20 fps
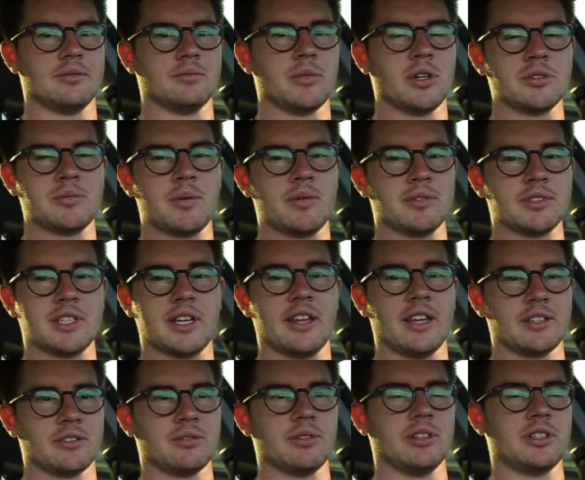Most people say
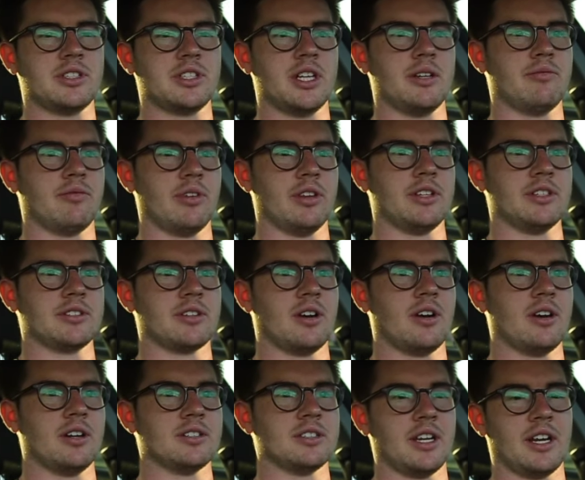that's really cheap for these
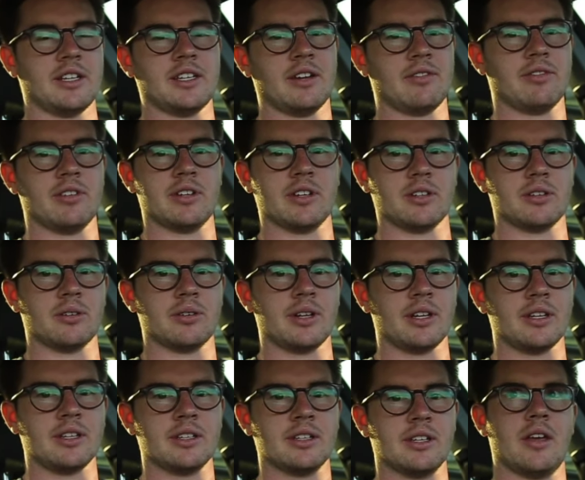cars, and I definitely
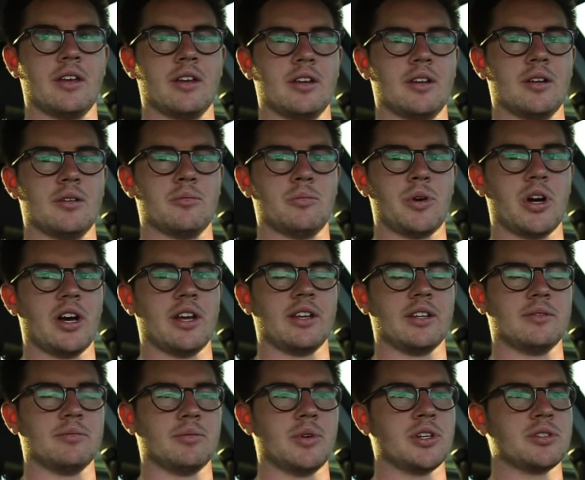agree.
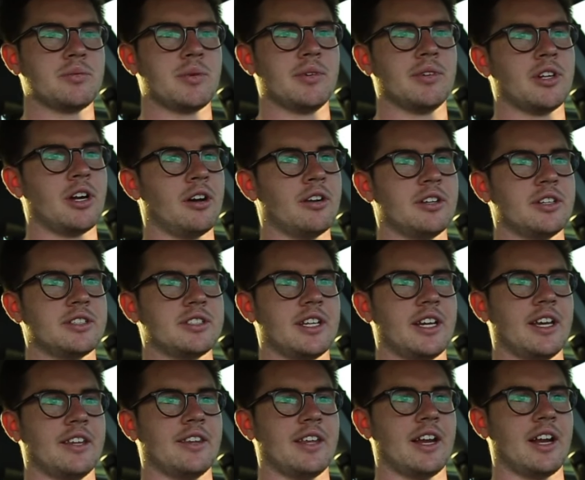But most people don't
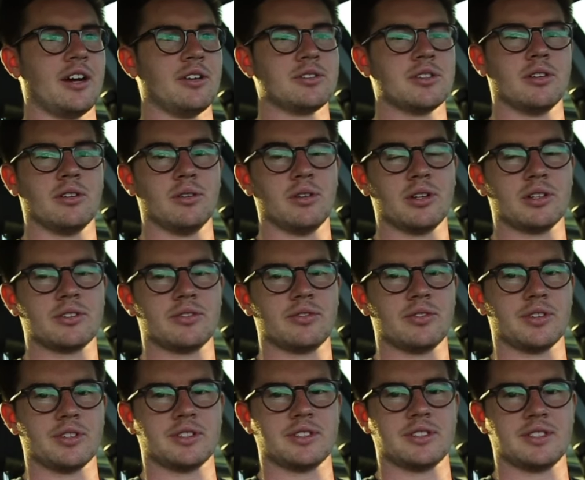understand that I also looked
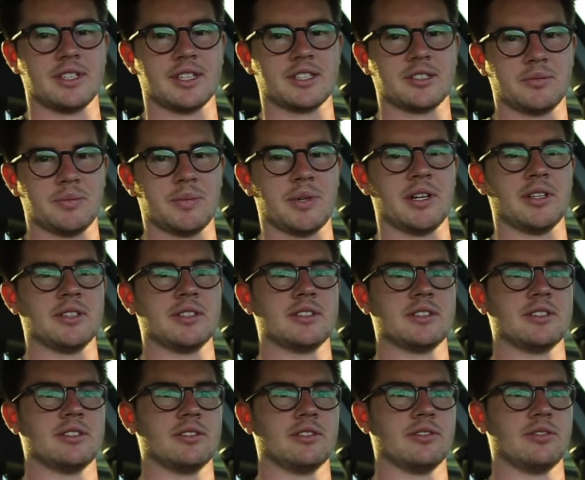for 6
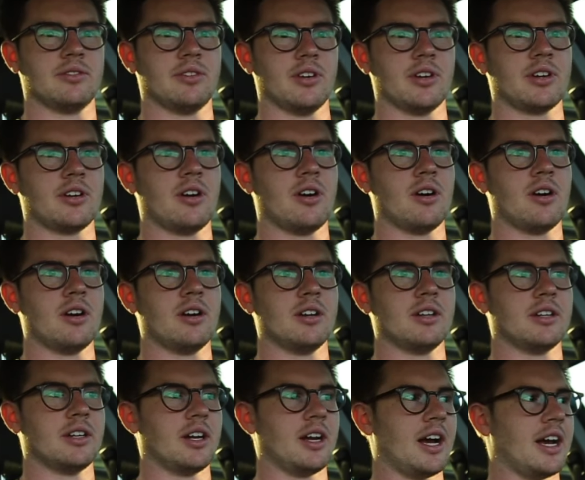months for a
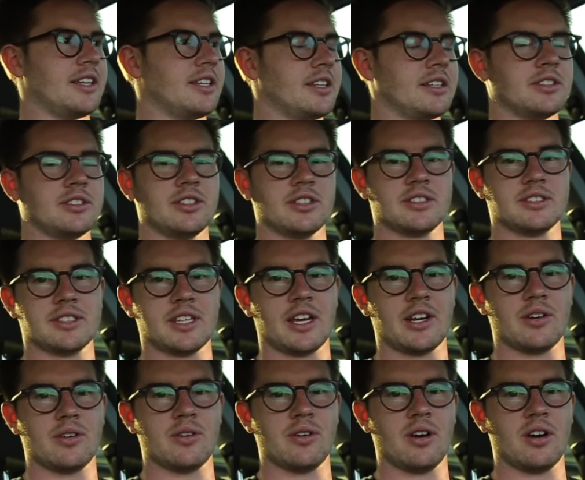car. I didn't just
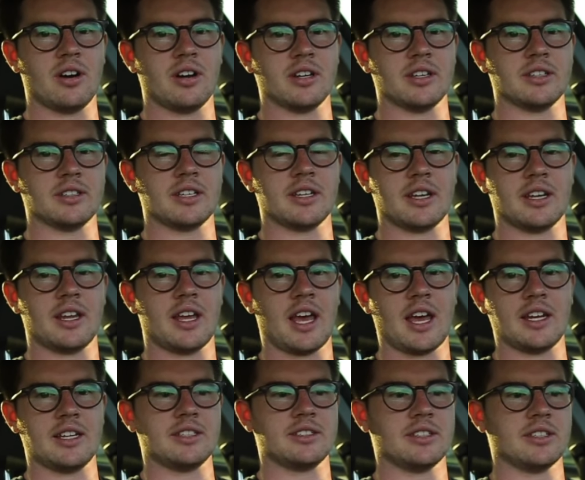settle on
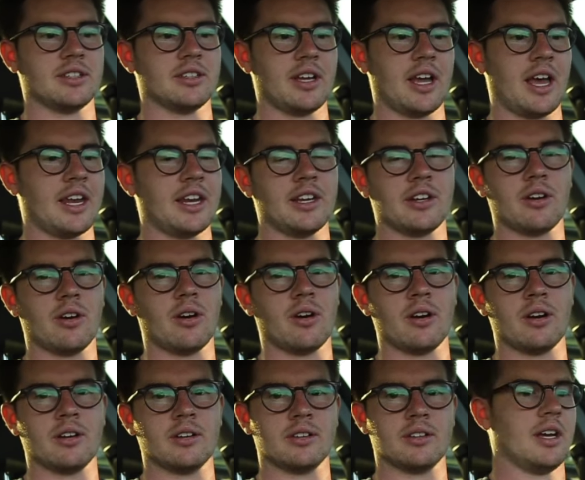any
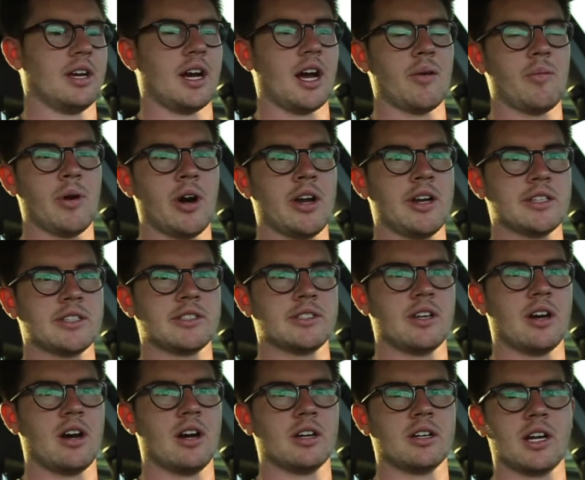car. I bought it
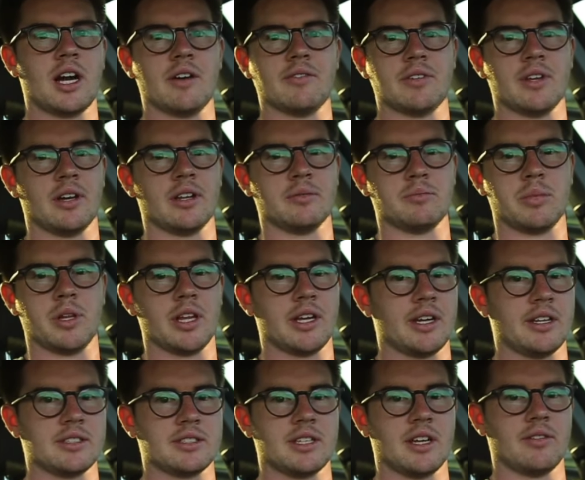stock. I've done
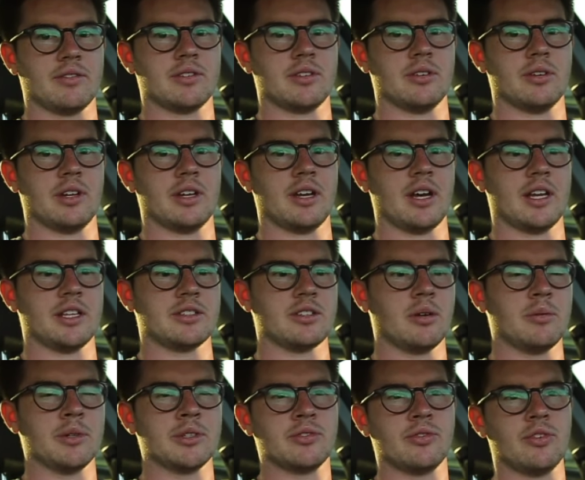plenty of stuff to it. It's
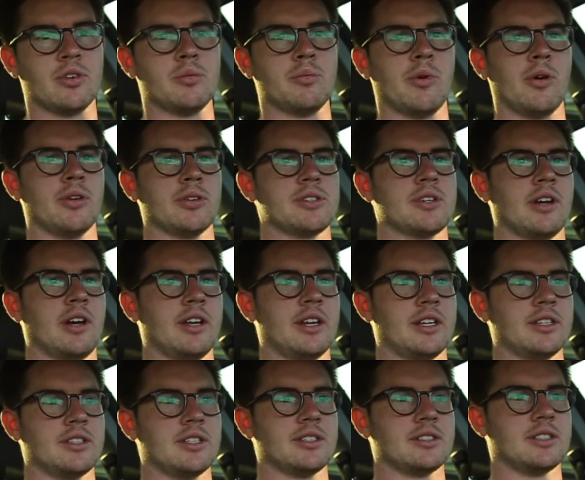almost full bolt-on.
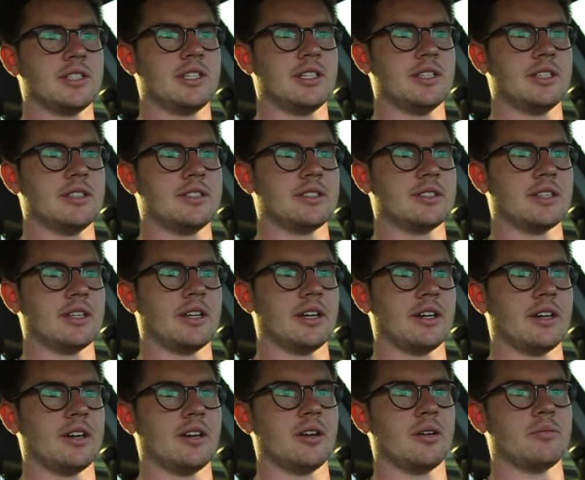It just needs
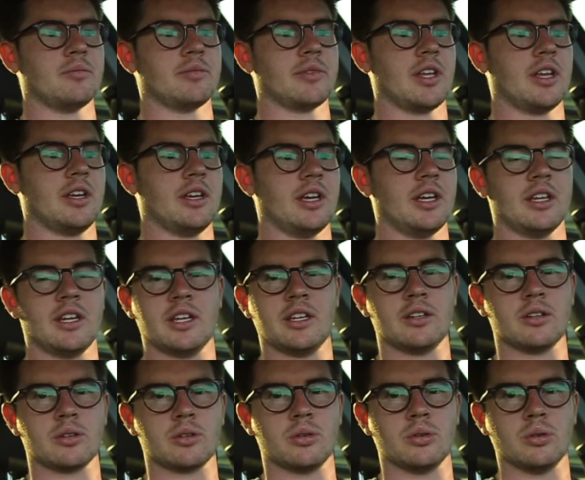an
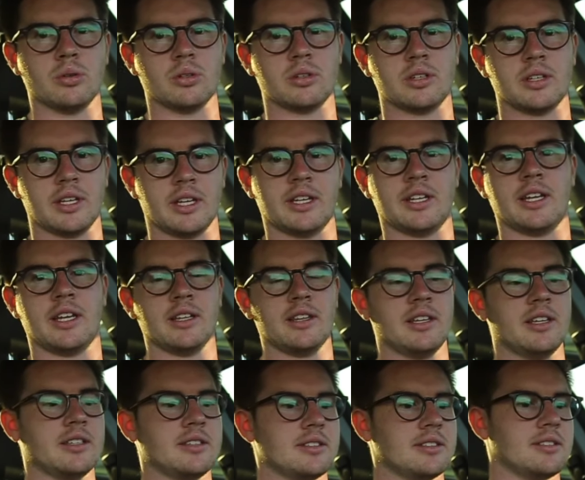intercooler and
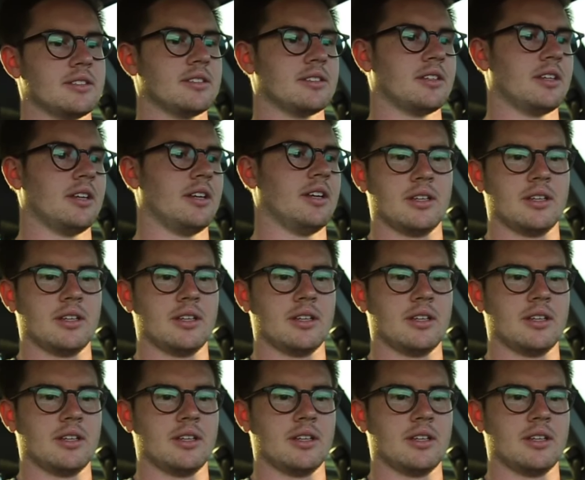inlets.